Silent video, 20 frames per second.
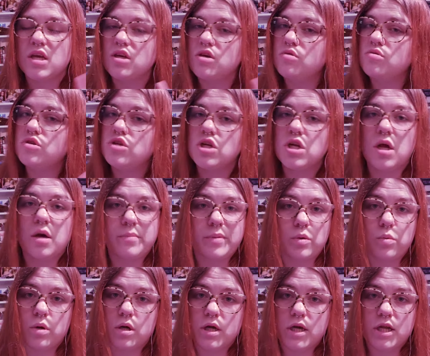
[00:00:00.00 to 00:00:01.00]
you should not be
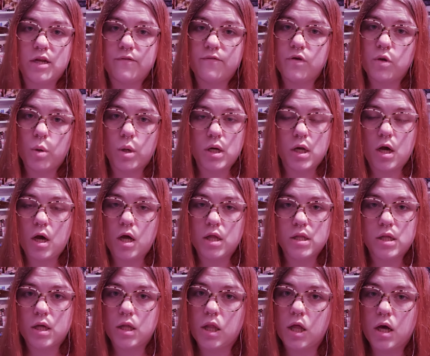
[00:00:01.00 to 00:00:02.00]
working if you are not on
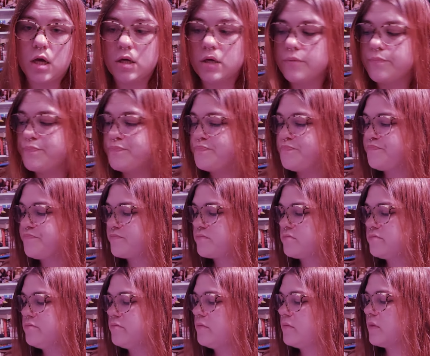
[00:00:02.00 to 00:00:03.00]
the clock.
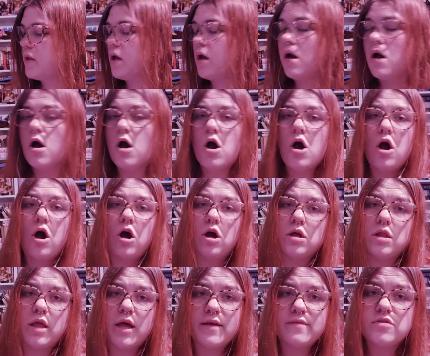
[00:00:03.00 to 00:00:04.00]
Our
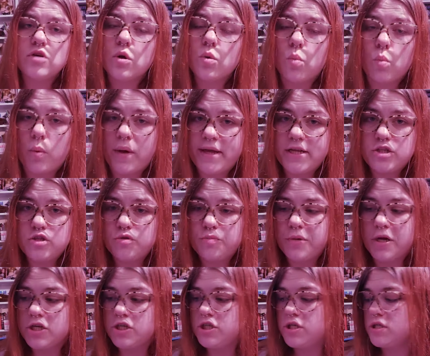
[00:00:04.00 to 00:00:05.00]
lives are way too
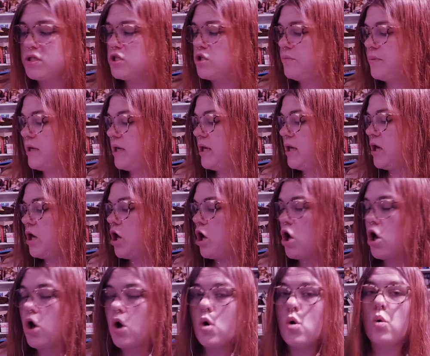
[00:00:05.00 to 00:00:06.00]
precious to be
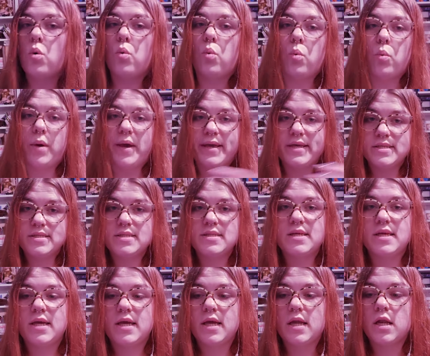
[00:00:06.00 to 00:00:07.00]

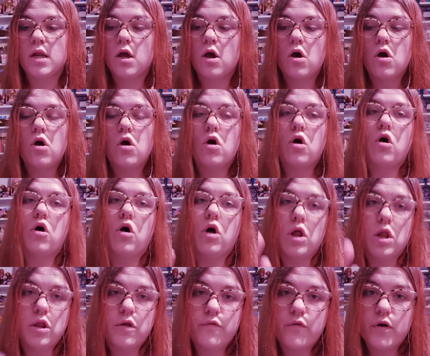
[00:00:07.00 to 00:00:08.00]
wasting all
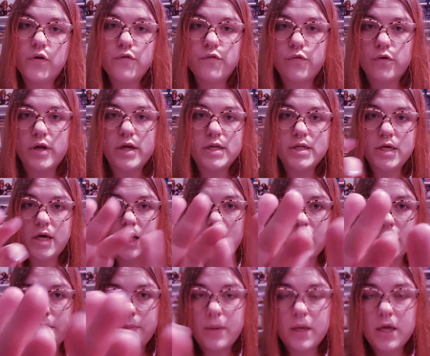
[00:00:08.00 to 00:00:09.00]
of our free
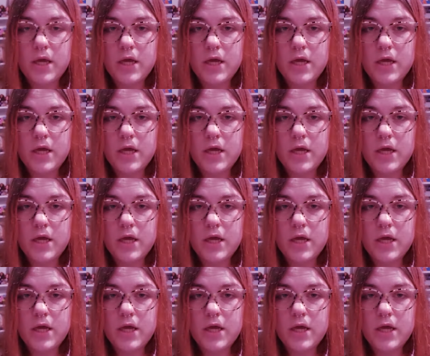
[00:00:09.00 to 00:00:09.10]
time